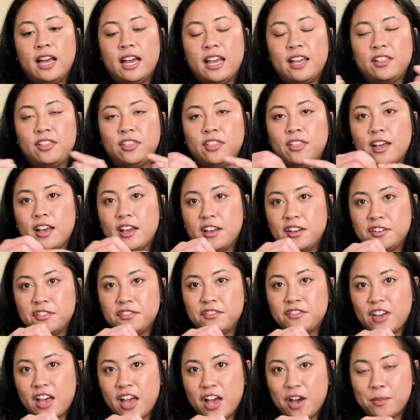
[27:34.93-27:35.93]
I
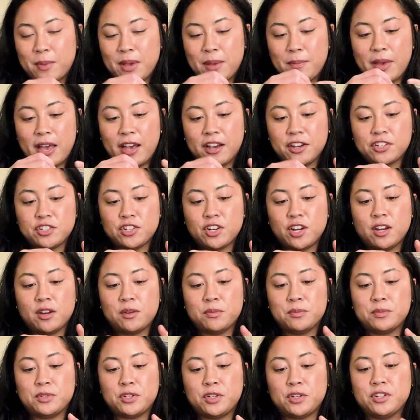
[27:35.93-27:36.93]
love how my bag
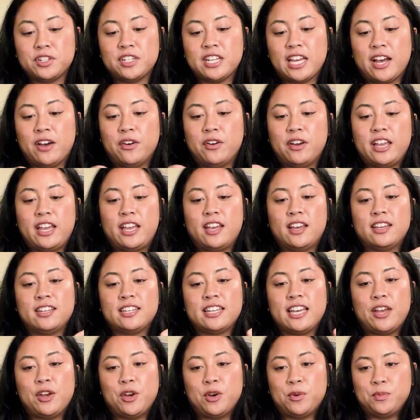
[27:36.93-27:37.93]
charm turned out, and
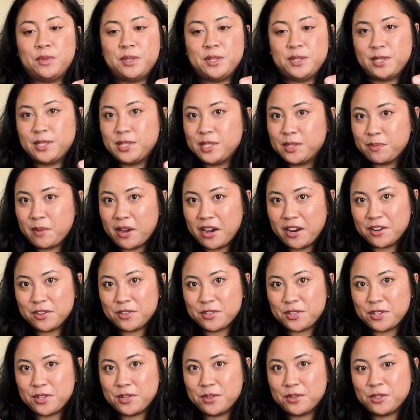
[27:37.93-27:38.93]
I hope this
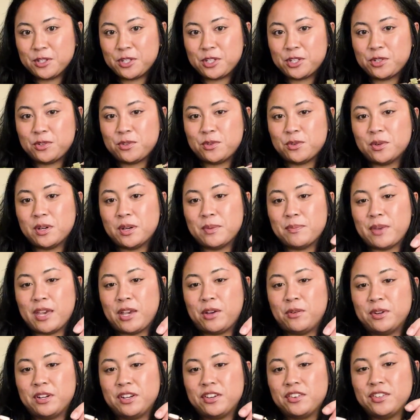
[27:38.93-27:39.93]
inspires you to
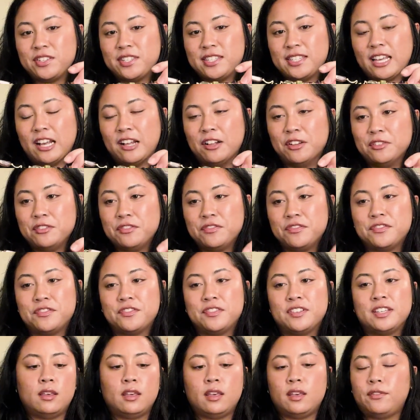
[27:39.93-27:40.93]
make one yourself.
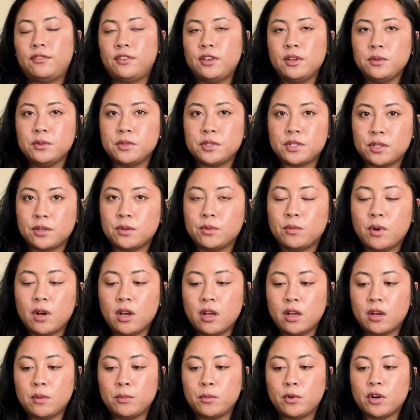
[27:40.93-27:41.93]
If you do
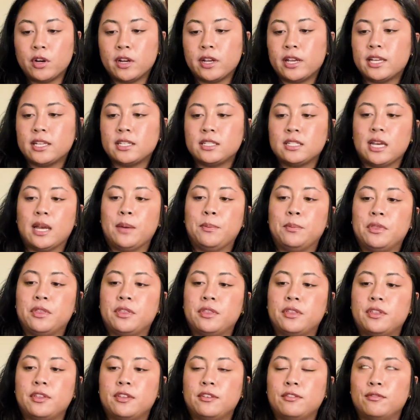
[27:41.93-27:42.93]
want a more
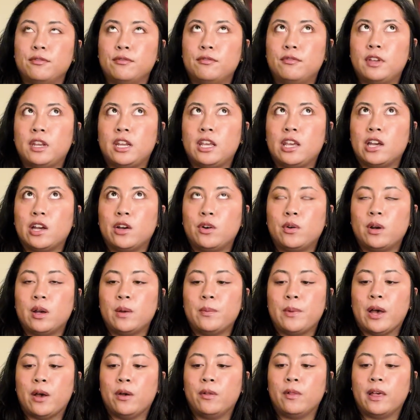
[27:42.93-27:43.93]
in-depth video
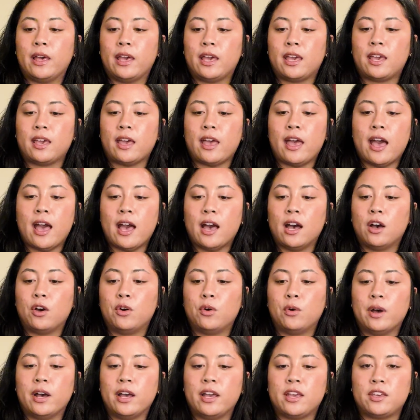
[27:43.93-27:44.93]
about like
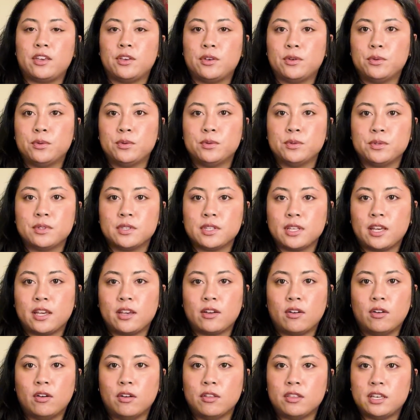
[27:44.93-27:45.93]
how I use like
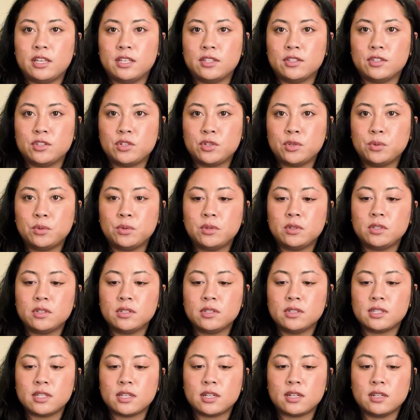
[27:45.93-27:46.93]
all these
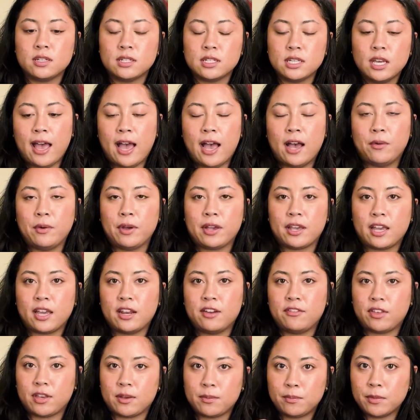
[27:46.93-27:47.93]
tools and how I kind
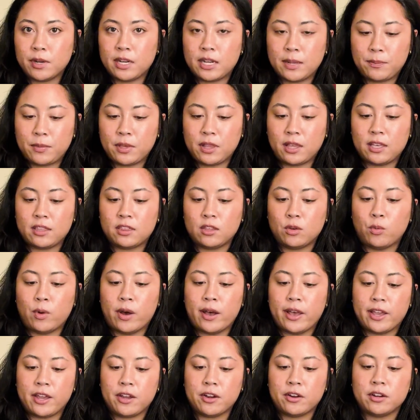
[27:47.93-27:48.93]
of like manipulate the
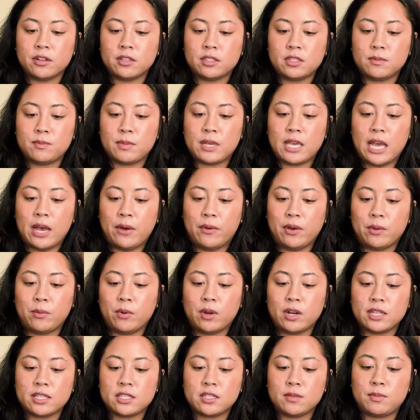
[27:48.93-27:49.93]
wire to be how I
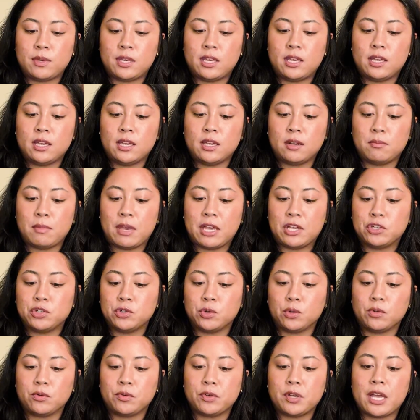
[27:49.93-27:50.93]
want it to be and make
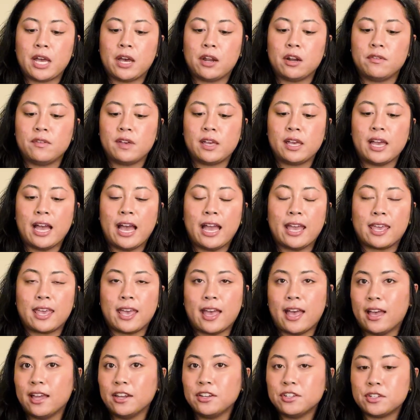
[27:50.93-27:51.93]
jewelry out of it, I
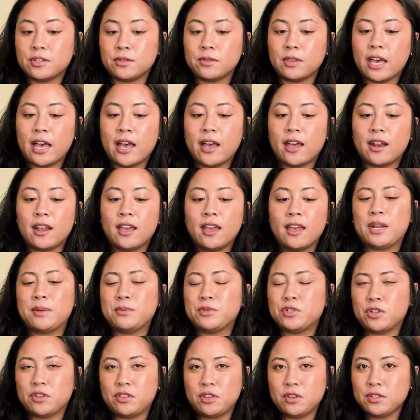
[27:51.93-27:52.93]
can do that, but I'm
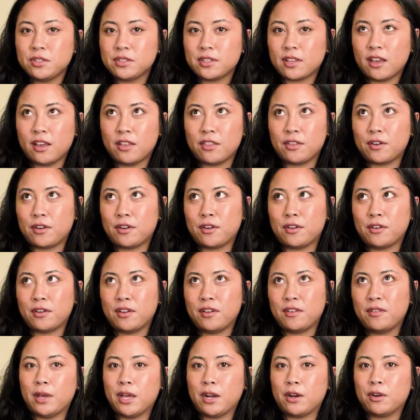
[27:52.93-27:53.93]
sure there's
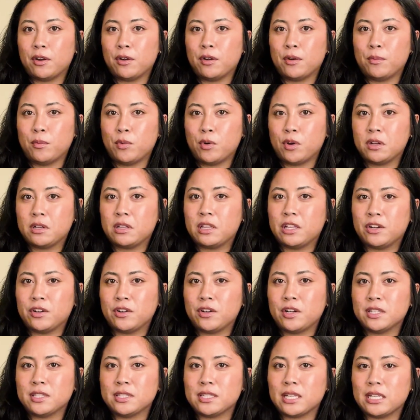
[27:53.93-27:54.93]
other better, more clear,
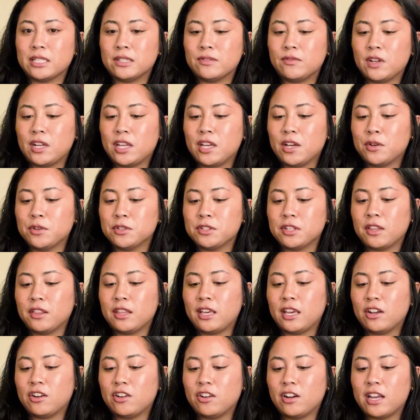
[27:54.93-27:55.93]
concise videos on the
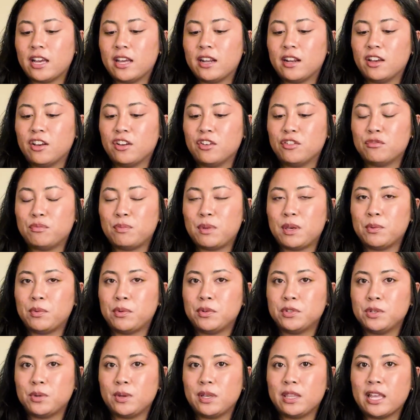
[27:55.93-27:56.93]
internet of
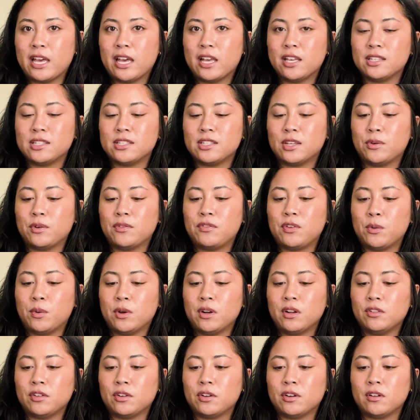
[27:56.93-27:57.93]
people doing that. So if you
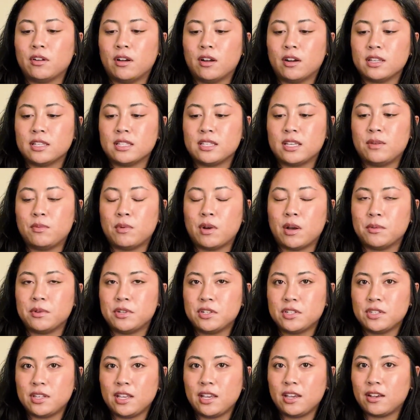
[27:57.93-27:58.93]
want to learn, honestly, probably
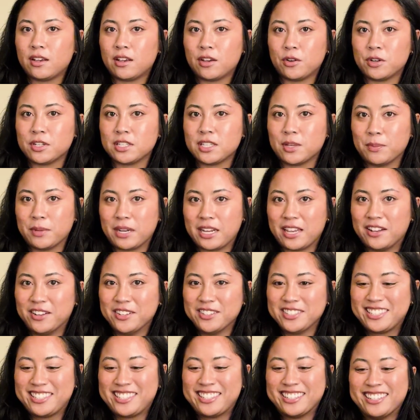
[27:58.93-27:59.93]
just like go to somebody
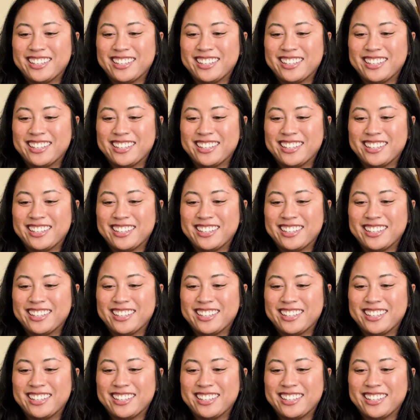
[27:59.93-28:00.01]
else.